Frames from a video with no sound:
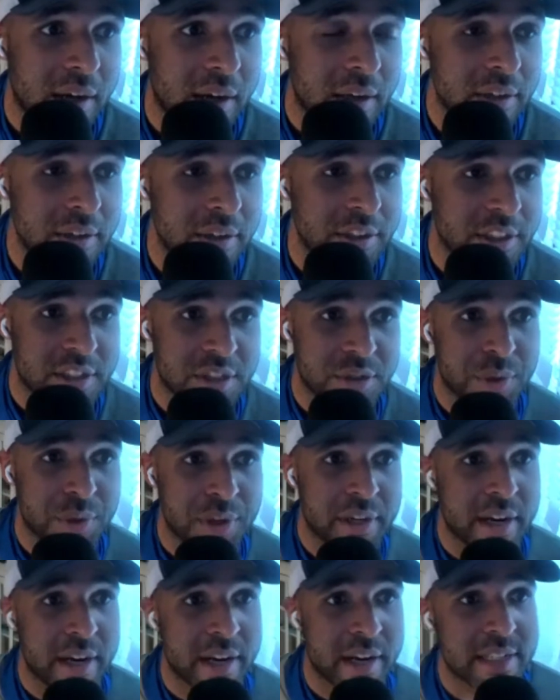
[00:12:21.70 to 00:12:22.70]
just
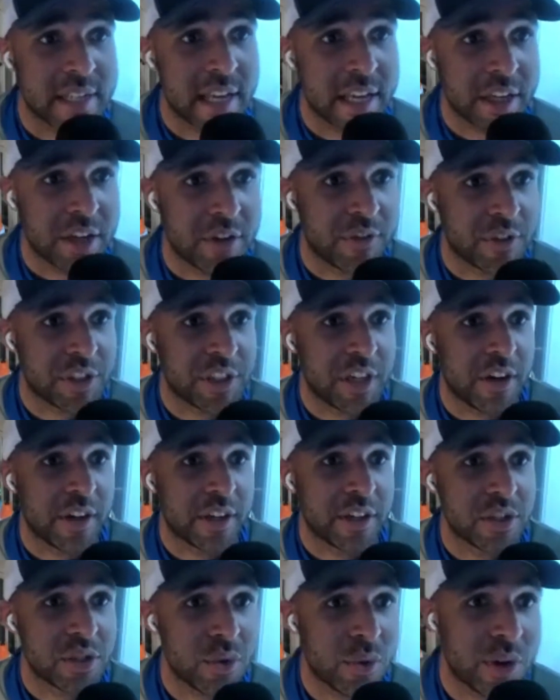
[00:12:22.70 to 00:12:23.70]
tweeted at us, thank you for sharing
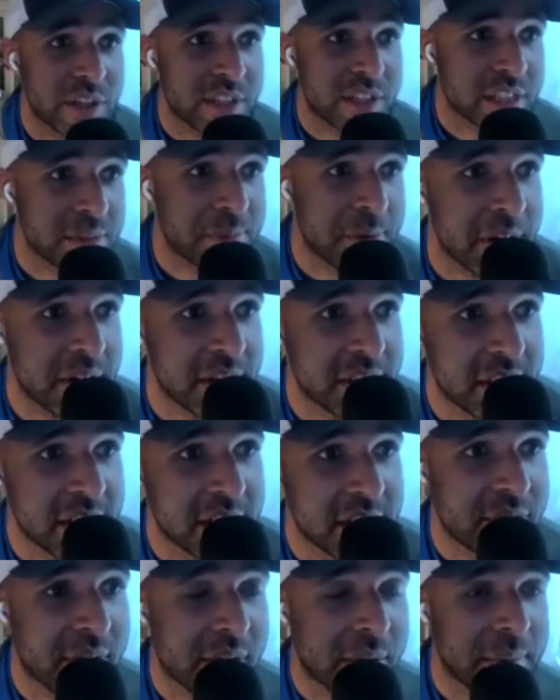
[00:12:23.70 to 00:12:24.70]
your stories,
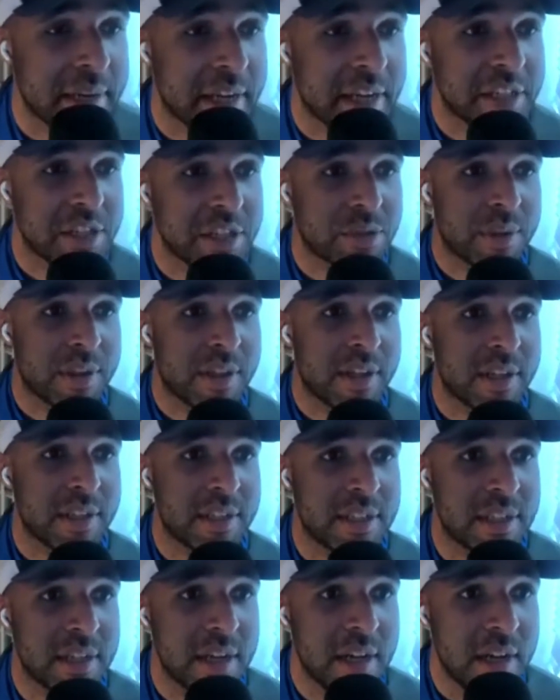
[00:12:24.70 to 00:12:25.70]
experiences, recommendations with
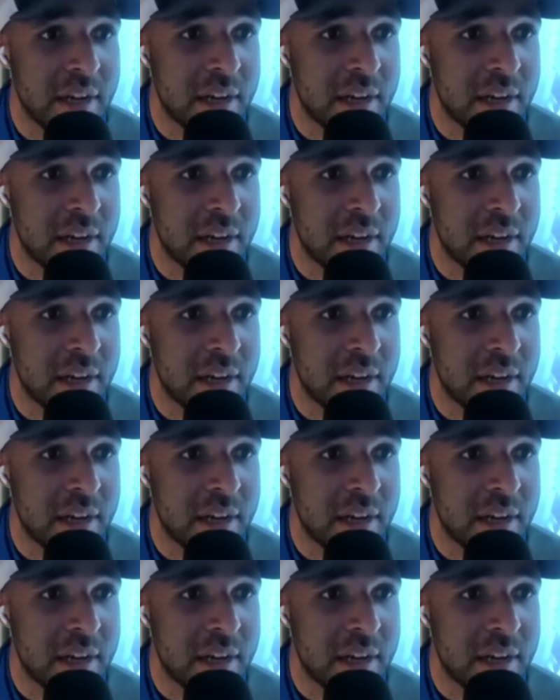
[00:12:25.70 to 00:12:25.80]
us.